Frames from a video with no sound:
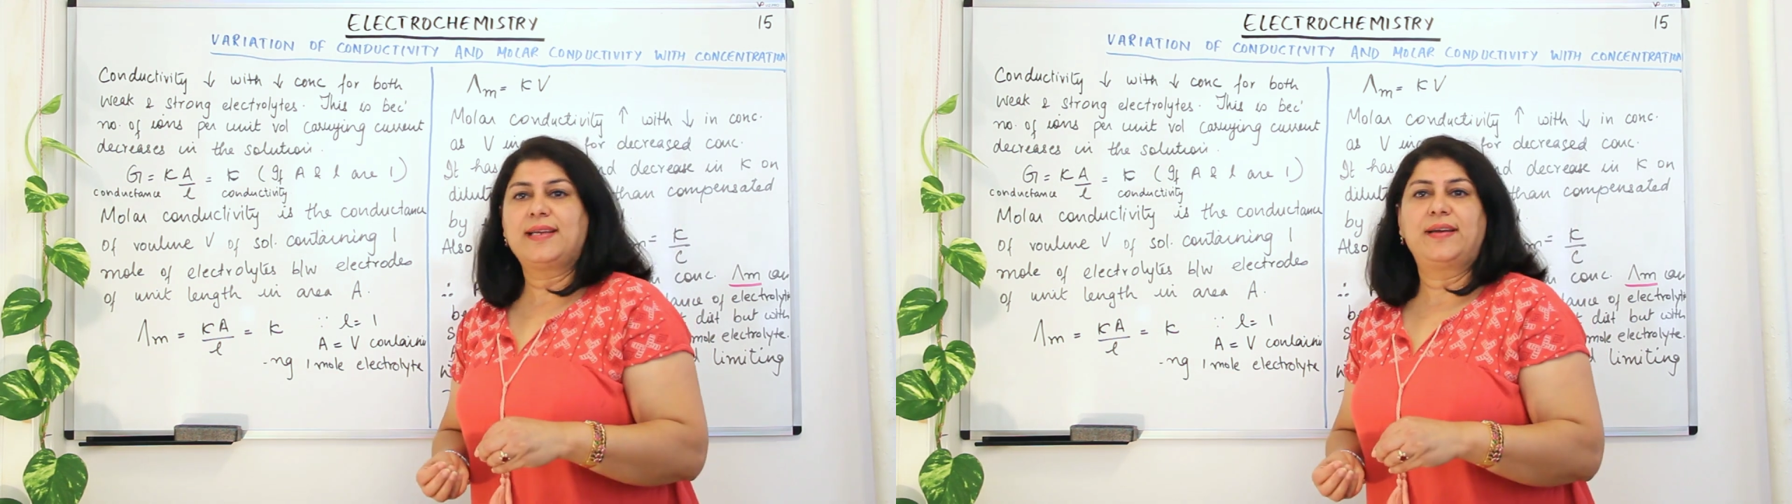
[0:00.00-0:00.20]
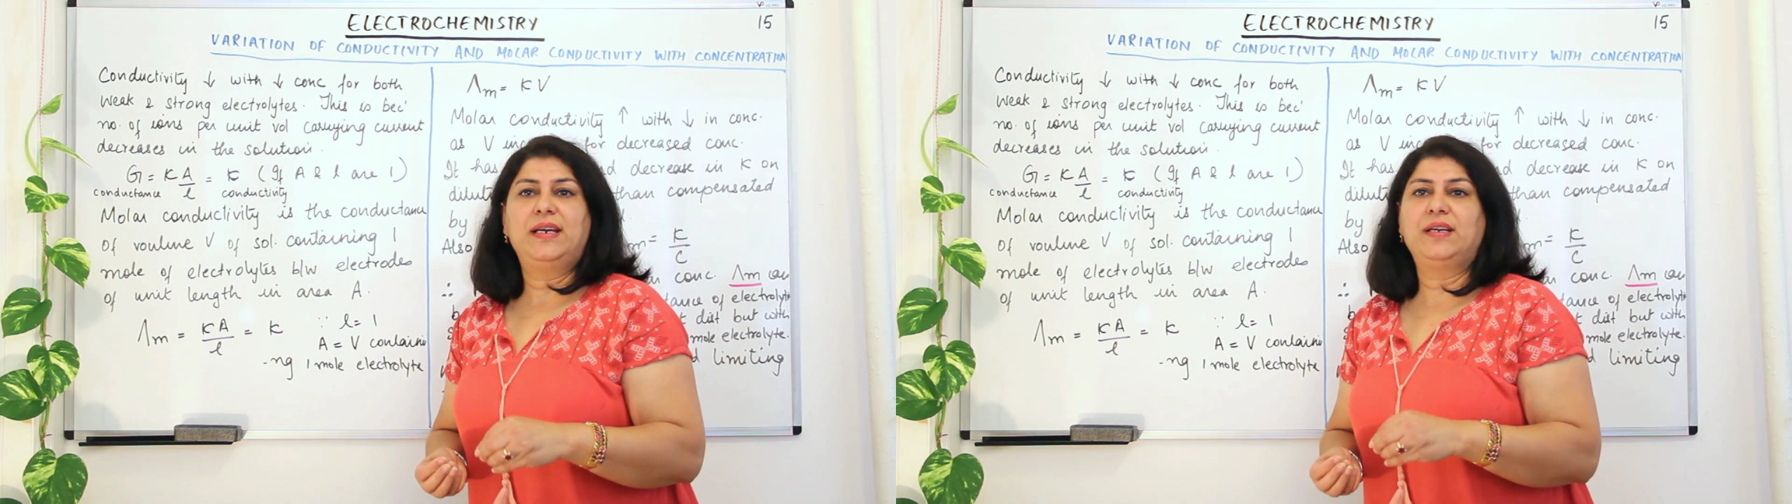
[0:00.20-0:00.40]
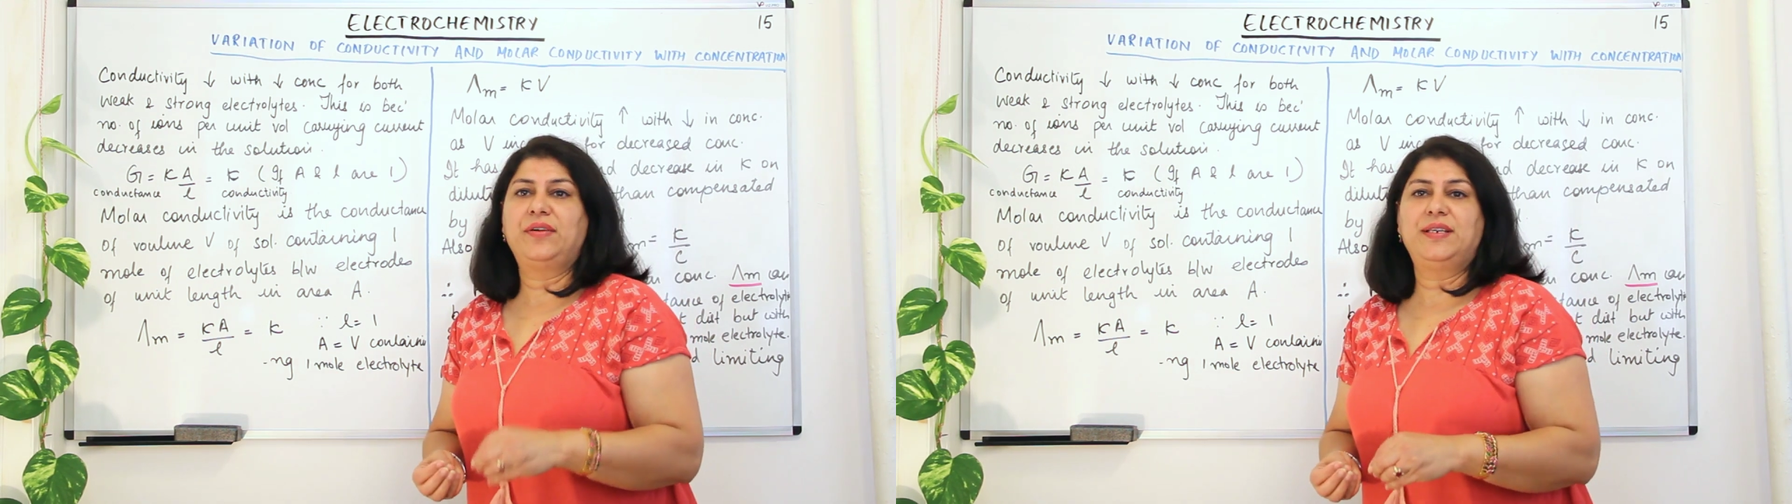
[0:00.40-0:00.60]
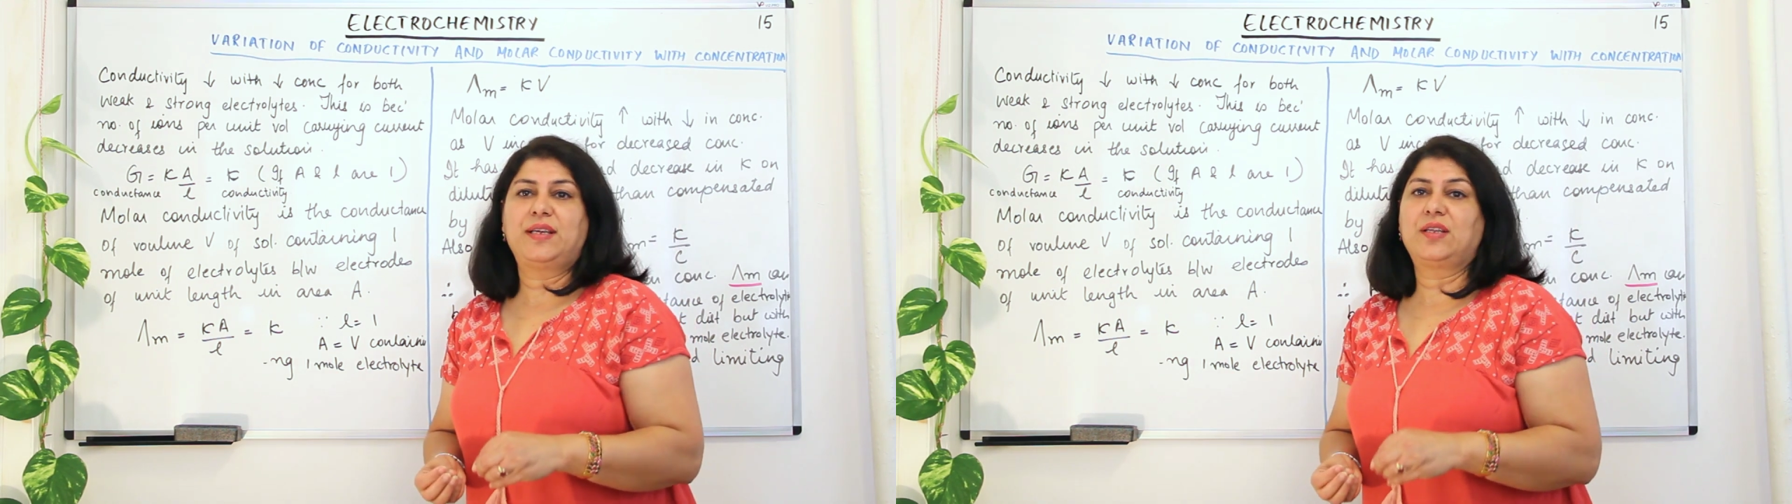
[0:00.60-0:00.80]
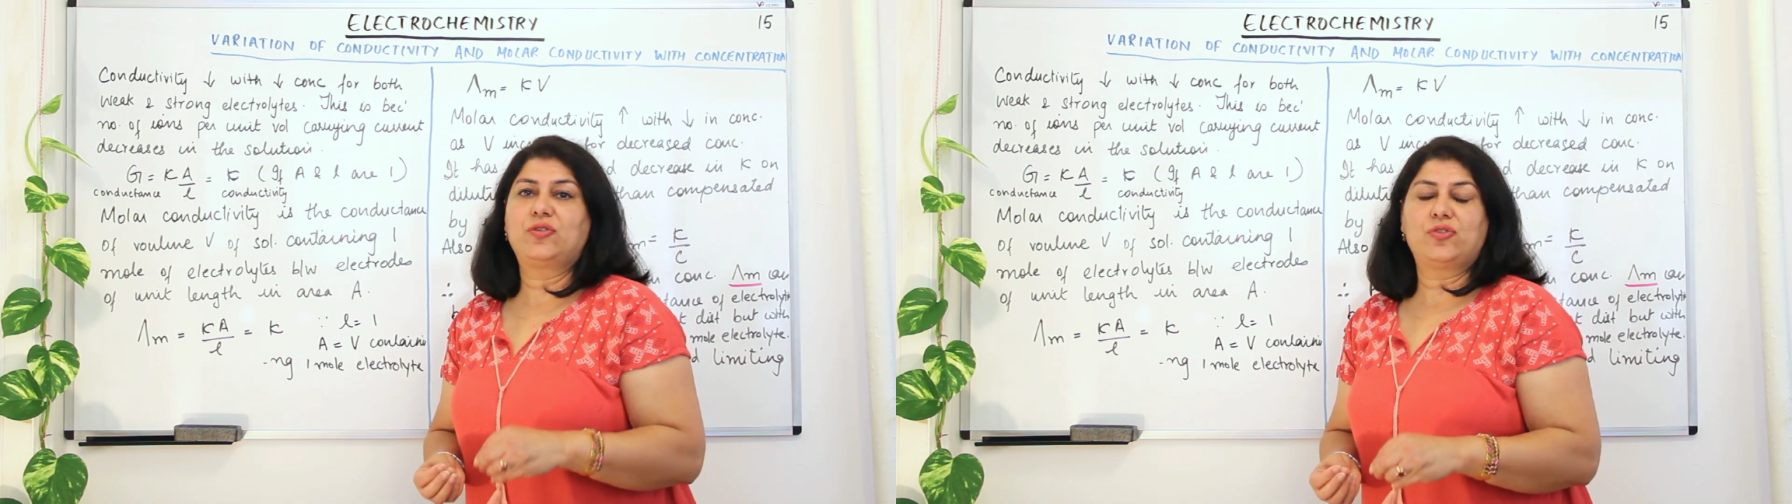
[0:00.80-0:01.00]
are
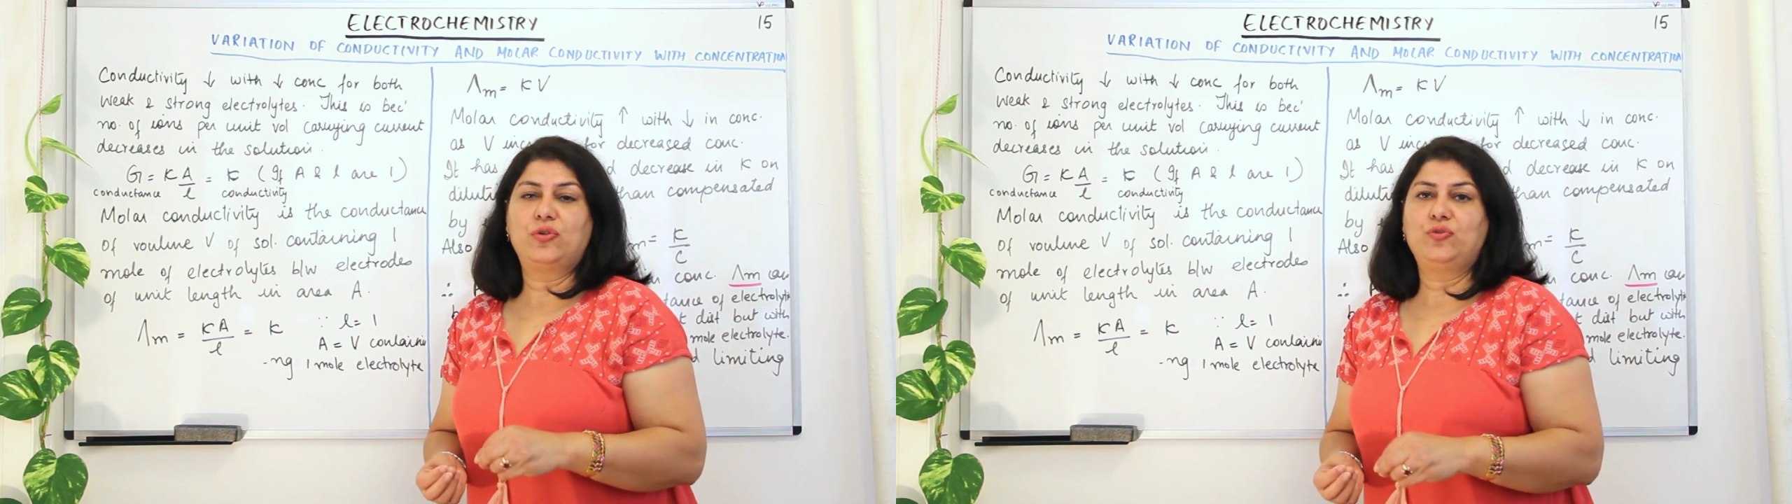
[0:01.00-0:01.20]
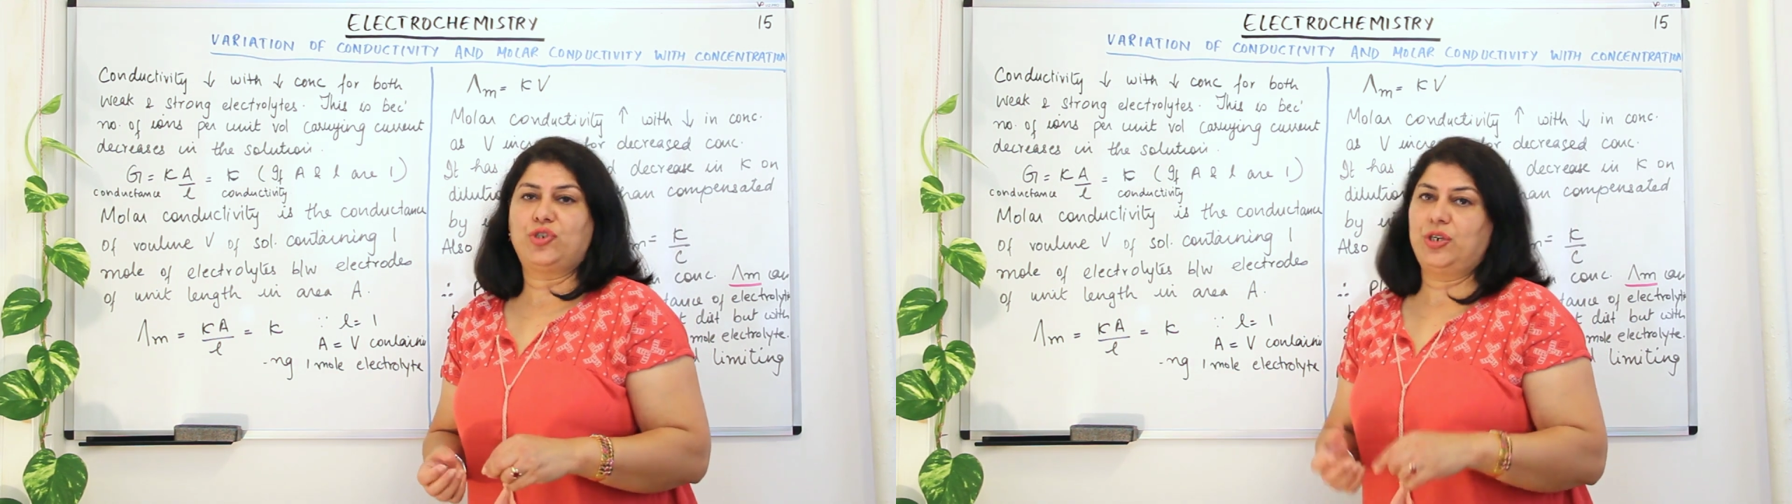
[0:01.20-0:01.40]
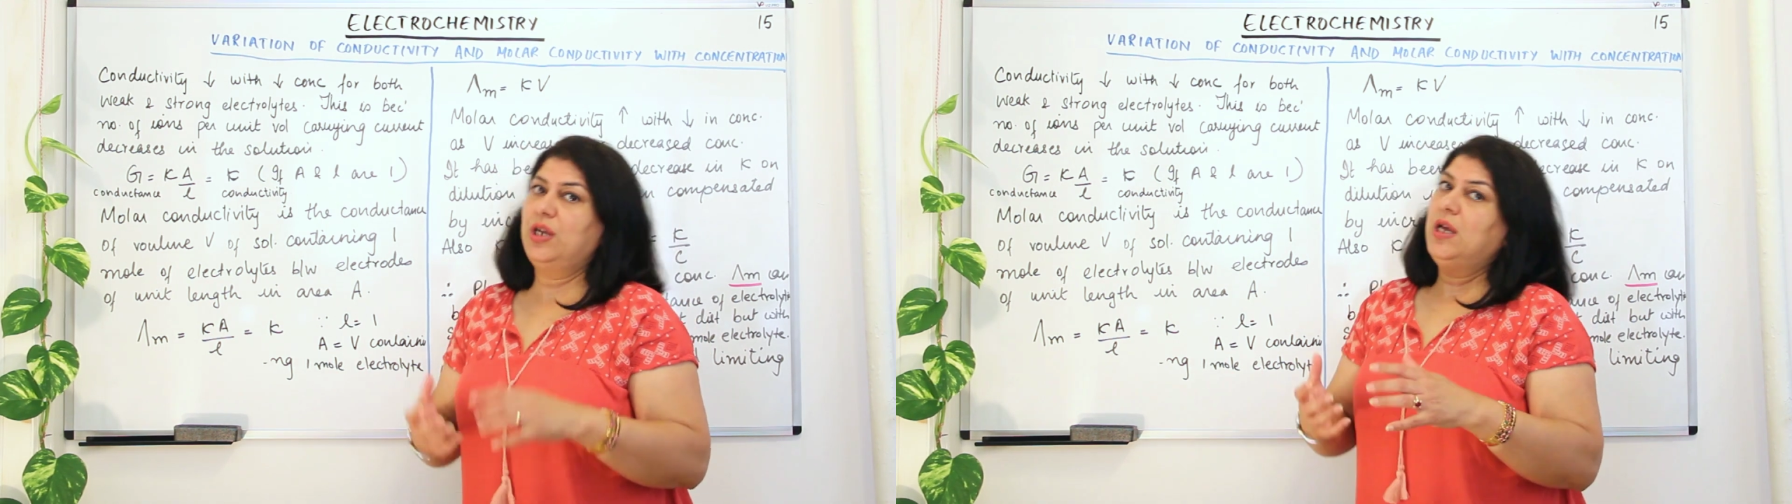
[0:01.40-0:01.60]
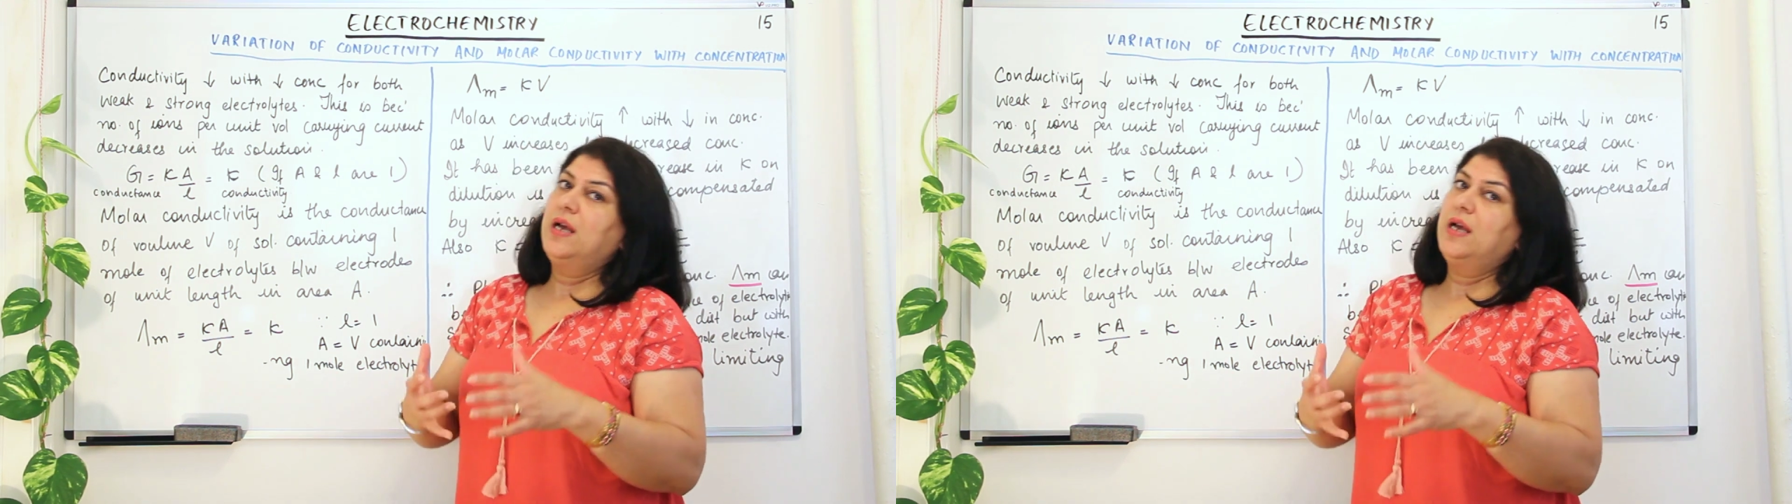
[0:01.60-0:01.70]
increasing in the solution,